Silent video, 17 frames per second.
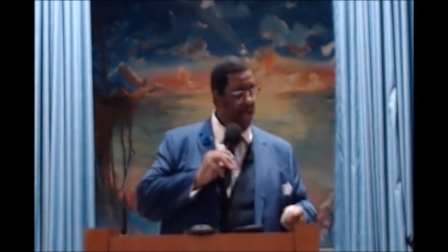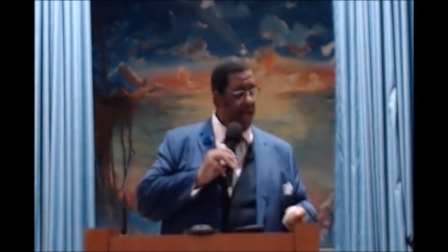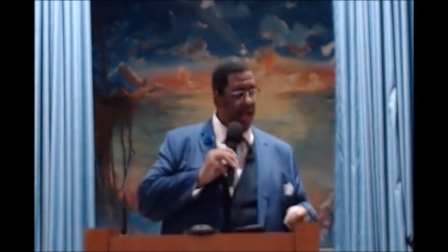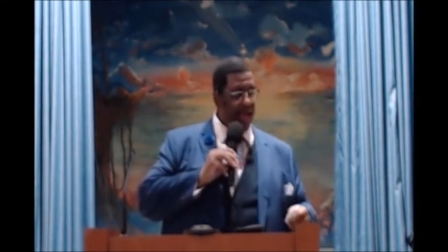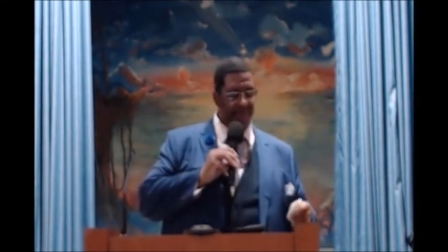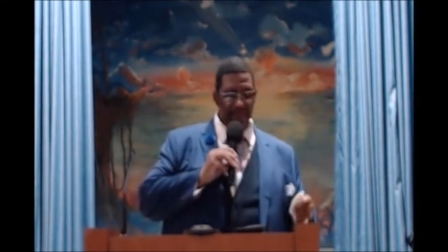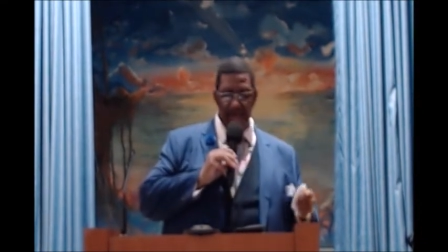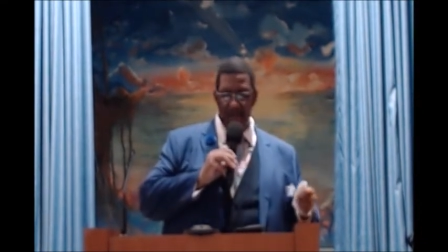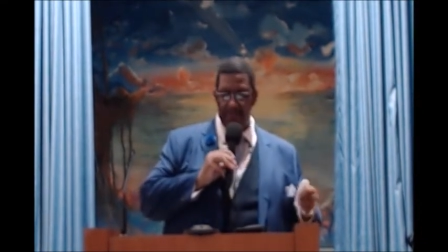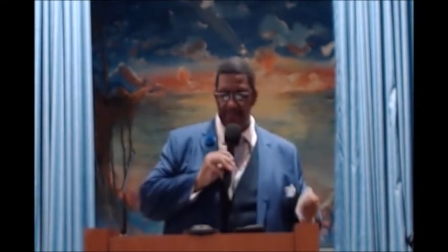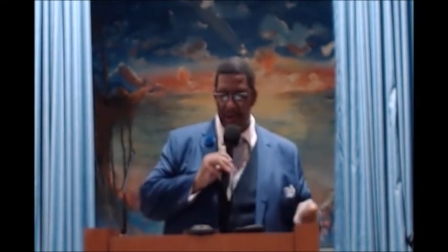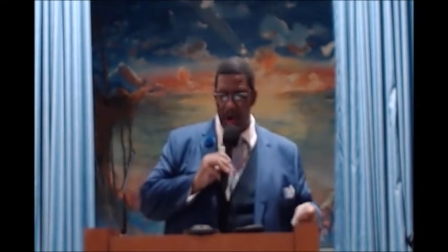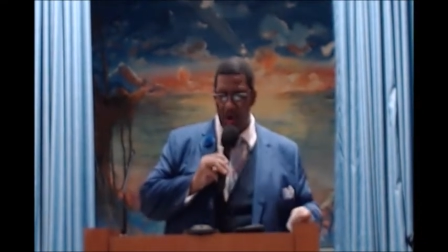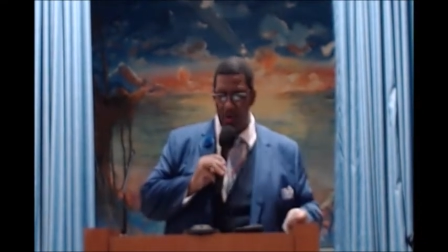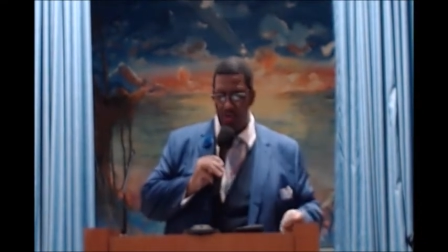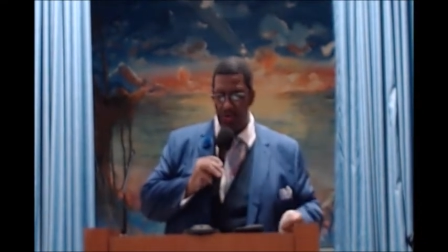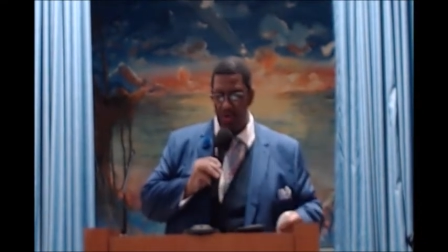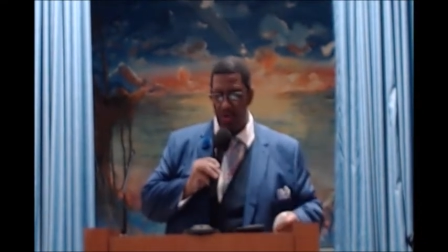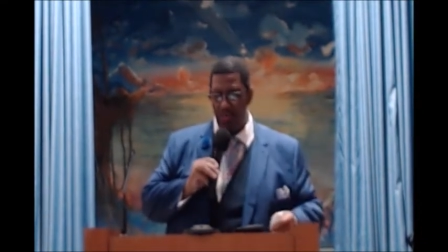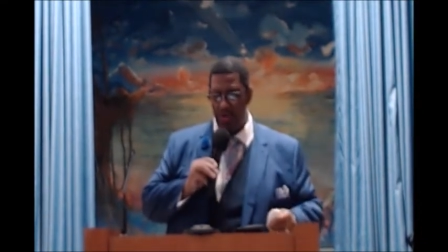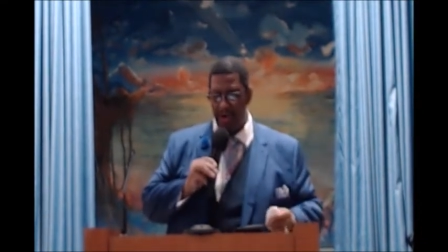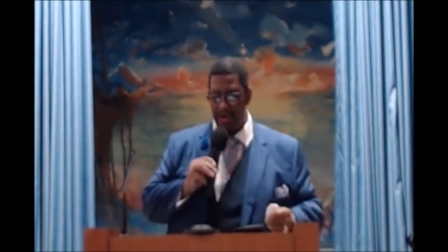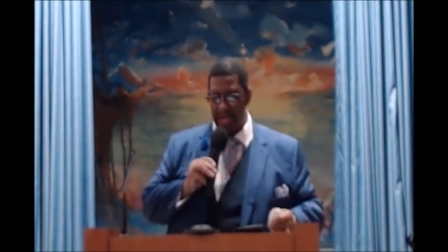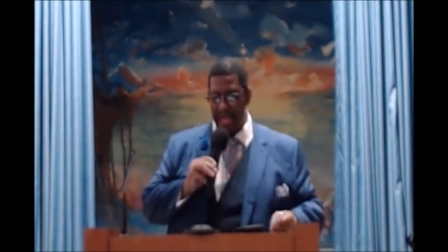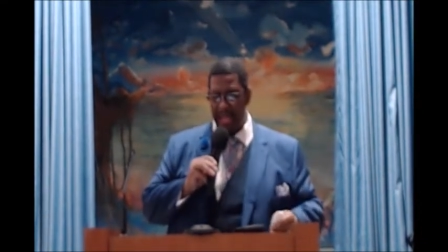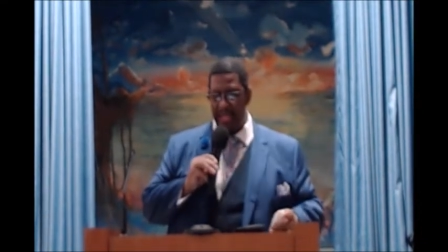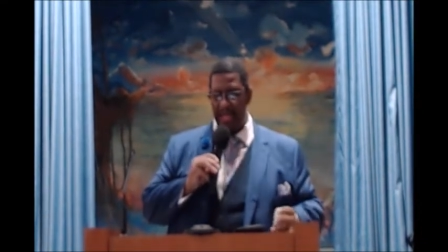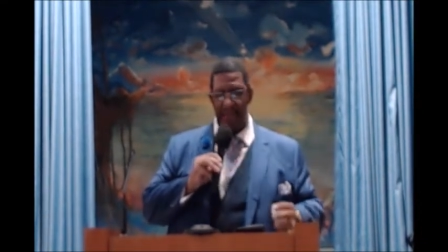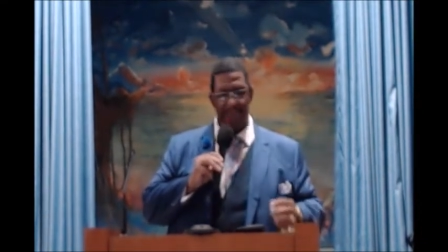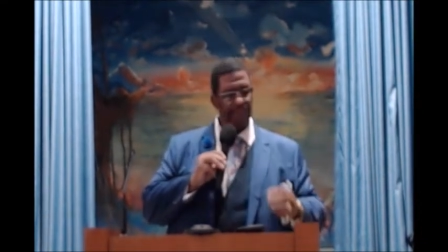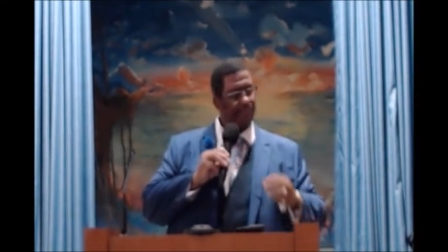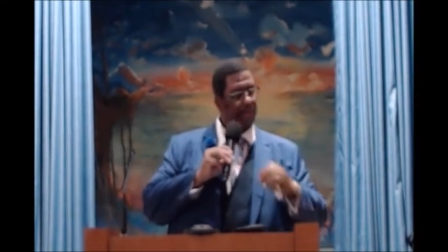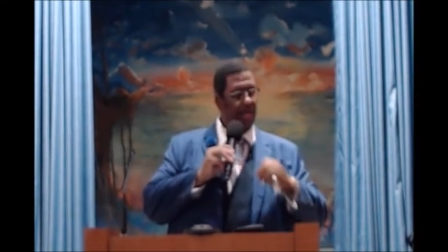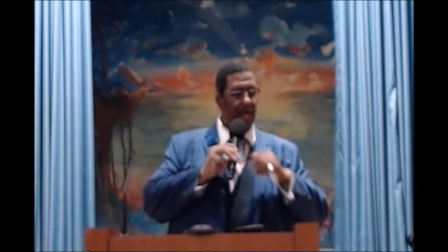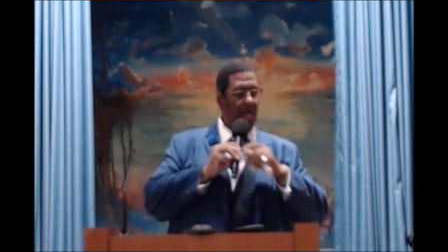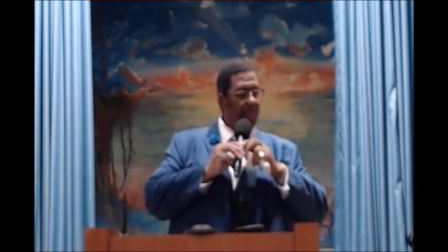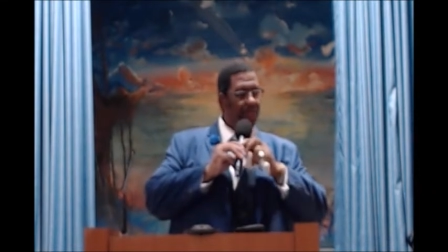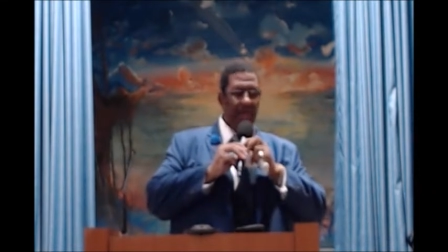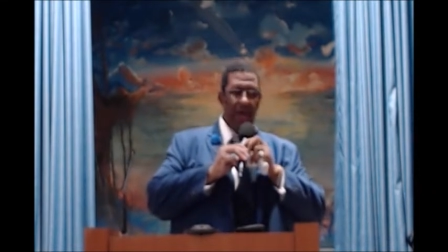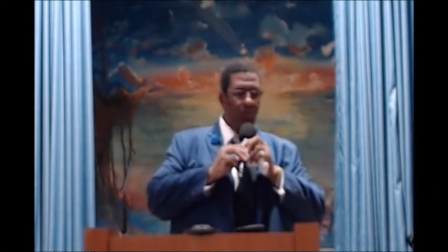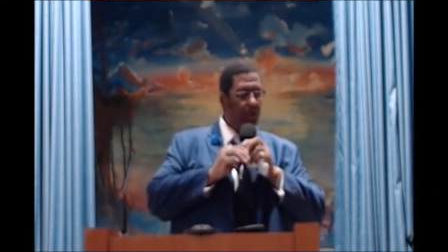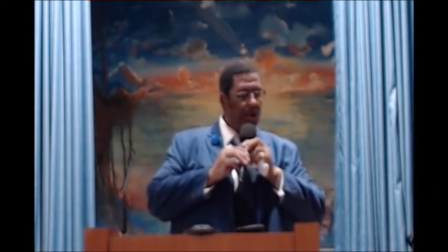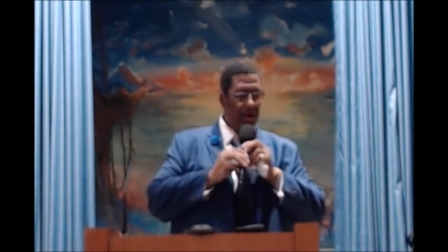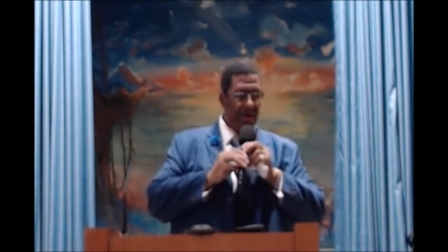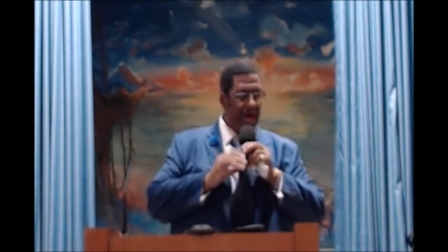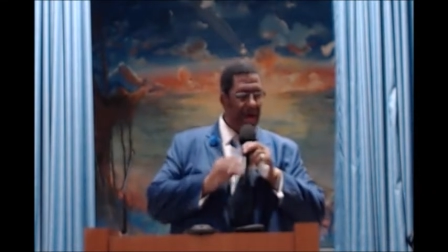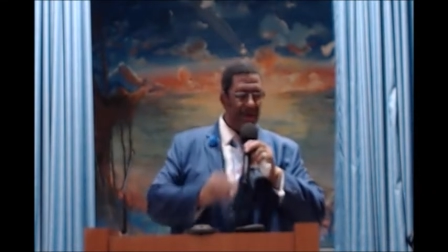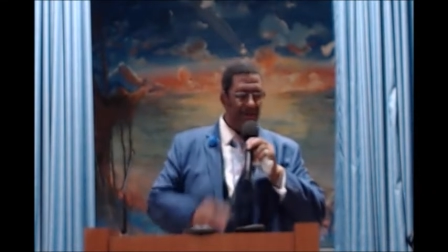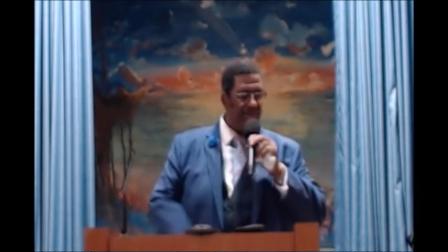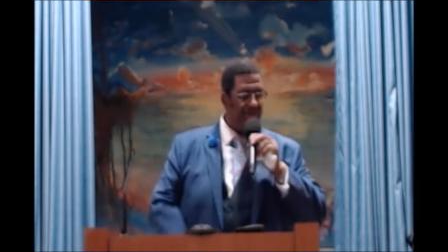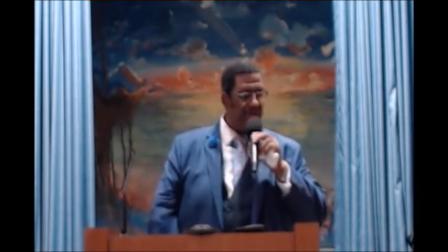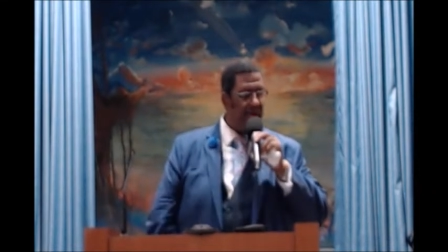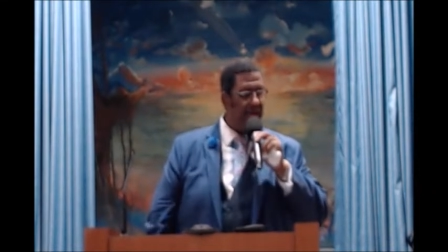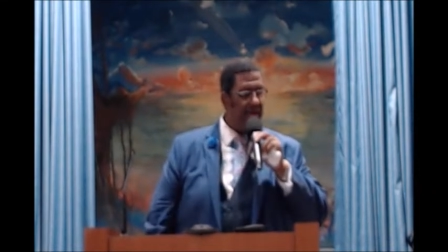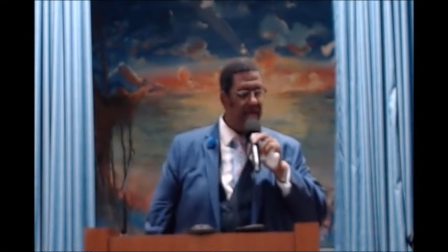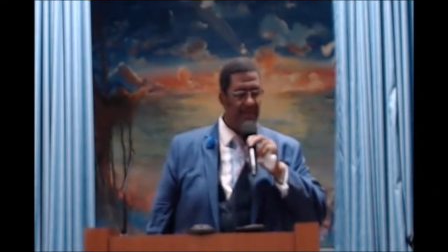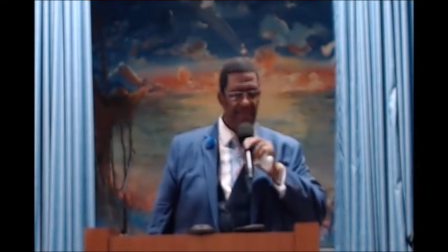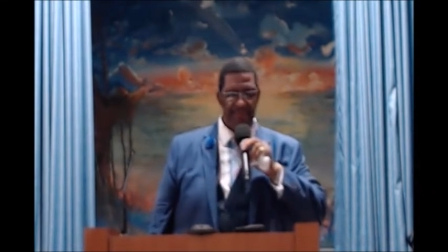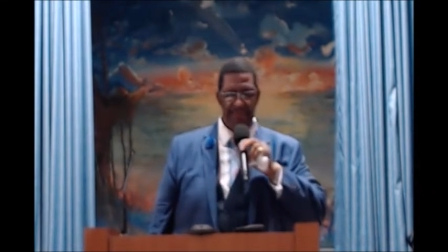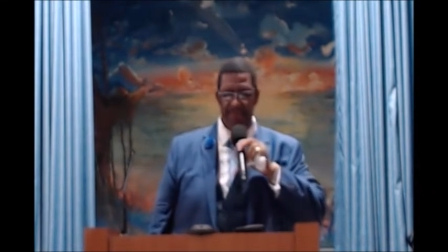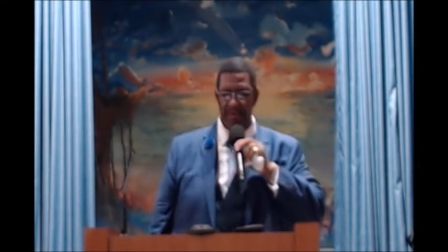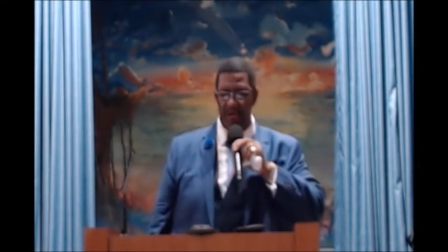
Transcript: And they both were naked. They were not ashamed,